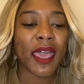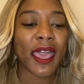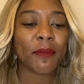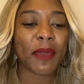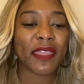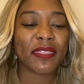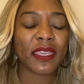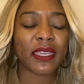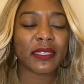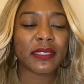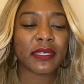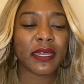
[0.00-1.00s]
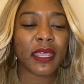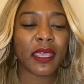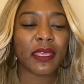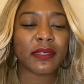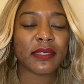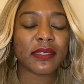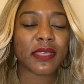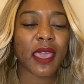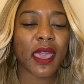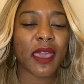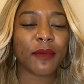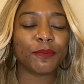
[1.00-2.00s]
Um, I think it's an, it's,
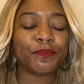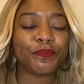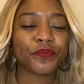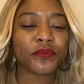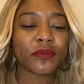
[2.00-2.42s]
um,